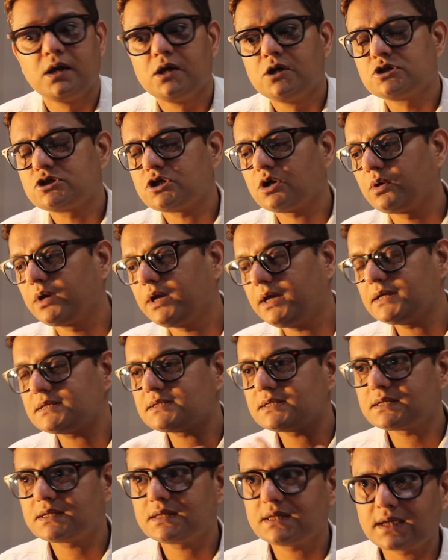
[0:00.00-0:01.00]
So here's
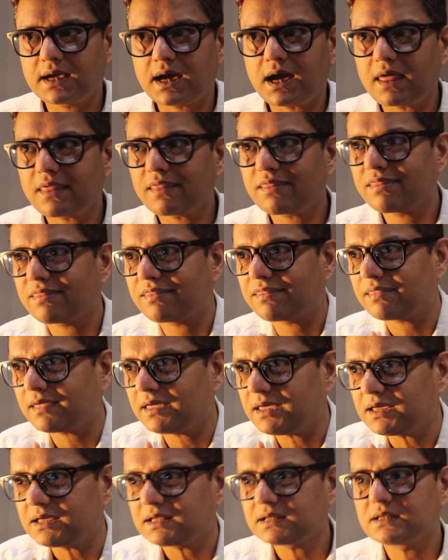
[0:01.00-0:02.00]
the thing, I
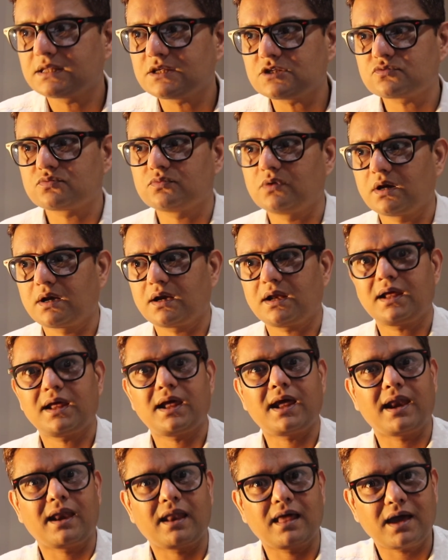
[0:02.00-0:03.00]
think this one
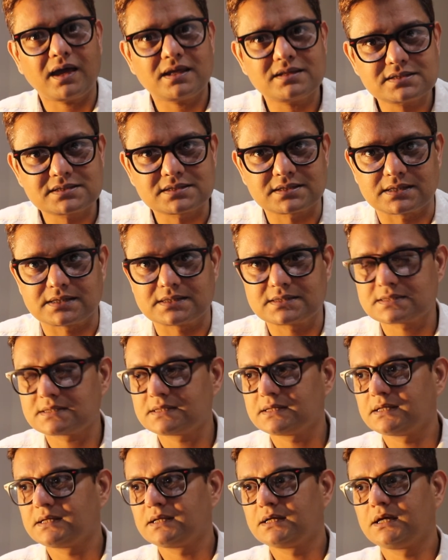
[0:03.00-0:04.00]
enhances
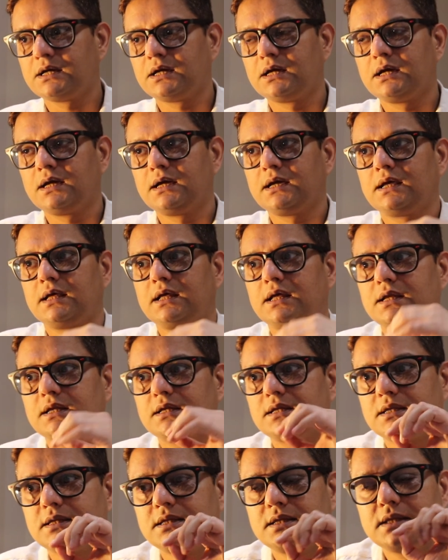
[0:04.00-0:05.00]

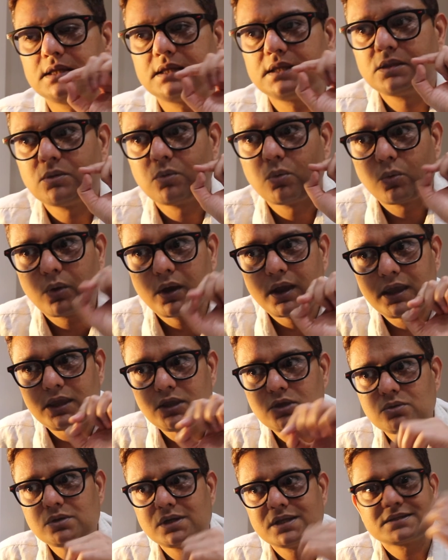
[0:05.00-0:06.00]
the way
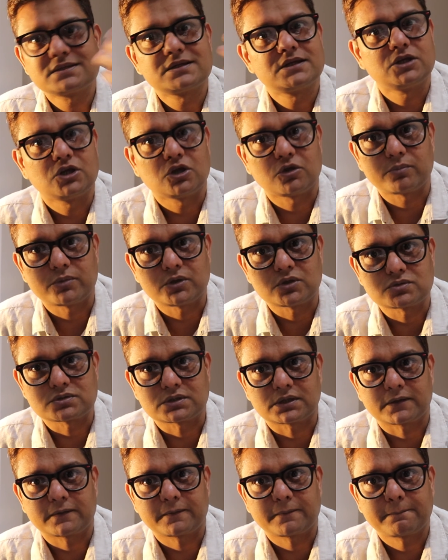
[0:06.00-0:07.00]
you listen to your
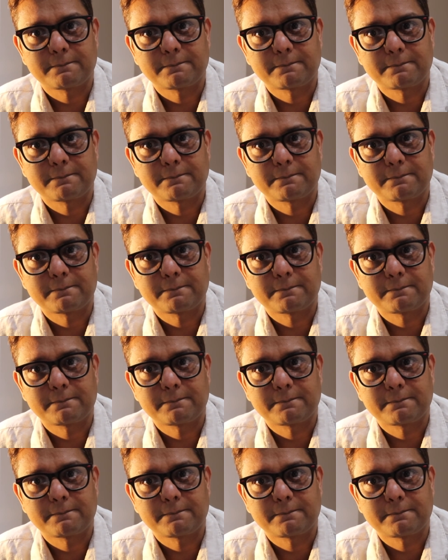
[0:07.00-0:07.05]
music.